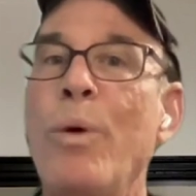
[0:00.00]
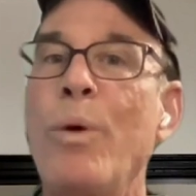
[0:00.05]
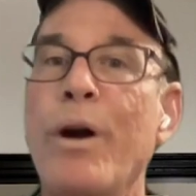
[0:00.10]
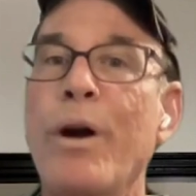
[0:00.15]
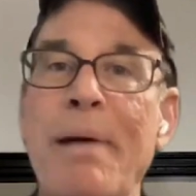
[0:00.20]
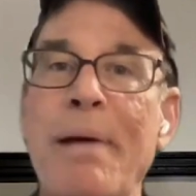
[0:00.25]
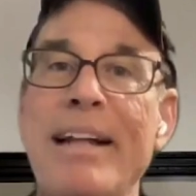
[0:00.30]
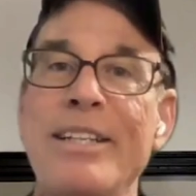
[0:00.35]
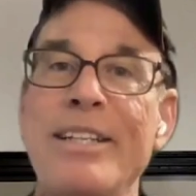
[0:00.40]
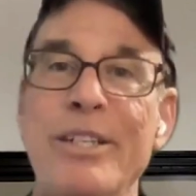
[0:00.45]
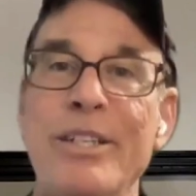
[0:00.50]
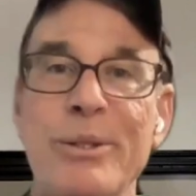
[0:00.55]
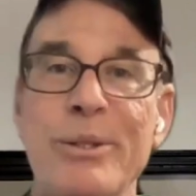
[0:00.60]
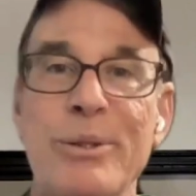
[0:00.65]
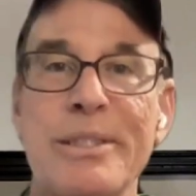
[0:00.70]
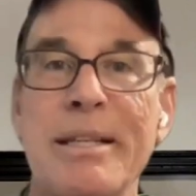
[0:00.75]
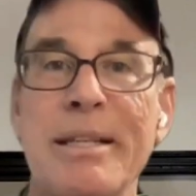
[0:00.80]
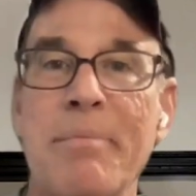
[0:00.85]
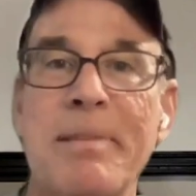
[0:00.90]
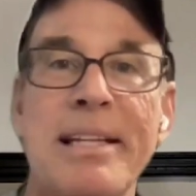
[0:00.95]
we're about to
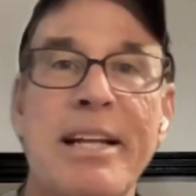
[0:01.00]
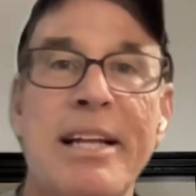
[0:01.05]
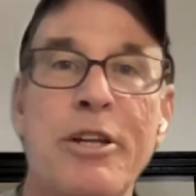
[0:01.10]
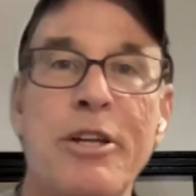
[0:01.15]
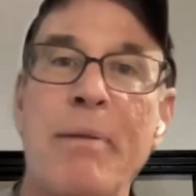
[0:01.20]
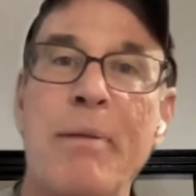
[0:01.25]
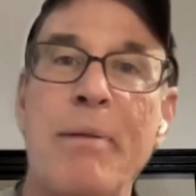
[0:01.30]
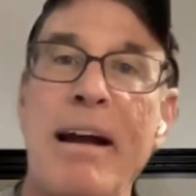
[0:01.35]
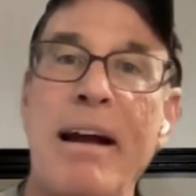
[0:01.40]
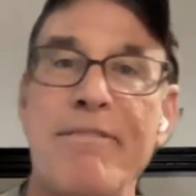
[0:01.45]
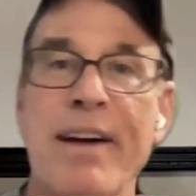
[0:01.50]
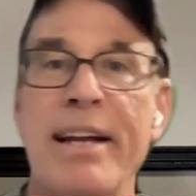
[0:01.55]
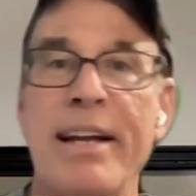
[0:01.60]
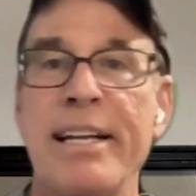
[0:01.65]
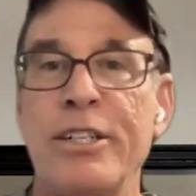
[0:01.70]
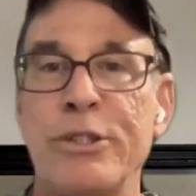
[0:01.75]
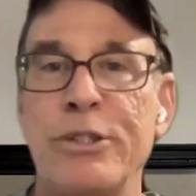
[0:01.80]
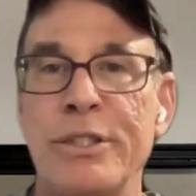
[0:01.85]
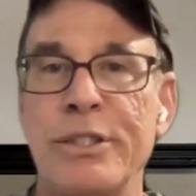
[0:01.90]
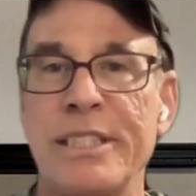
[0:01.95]
do something that you might
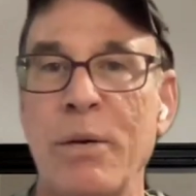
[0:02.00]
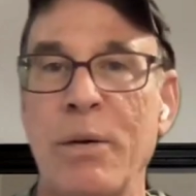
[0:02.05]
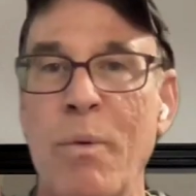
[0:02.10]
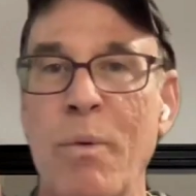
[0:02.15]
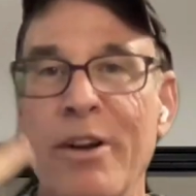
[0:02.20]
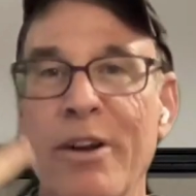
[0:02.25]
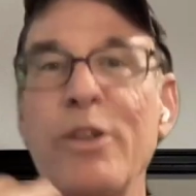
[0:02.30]
find interesting.